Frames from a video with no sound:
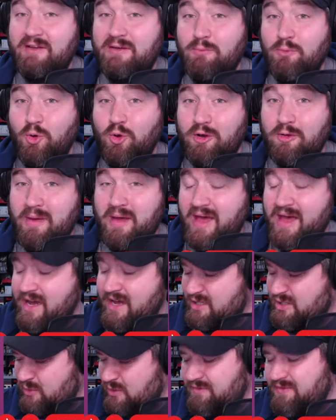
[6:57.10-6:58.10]
more
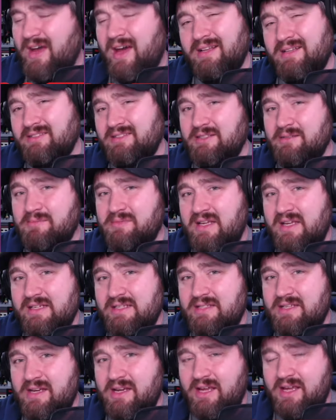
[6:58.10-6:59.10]
packs. We've gotten some
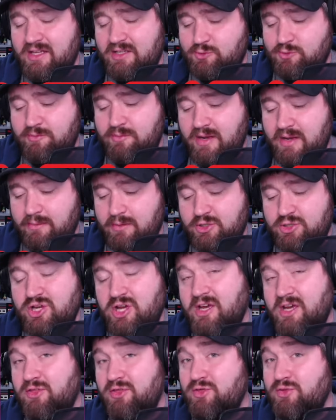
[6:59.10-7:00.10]
decent hits. We've been able to check
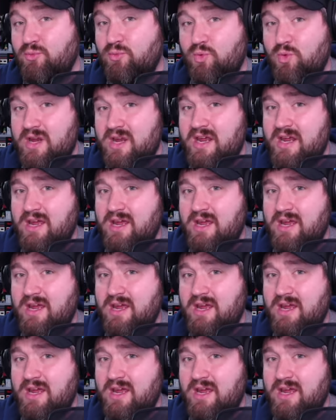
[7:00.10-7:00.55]
three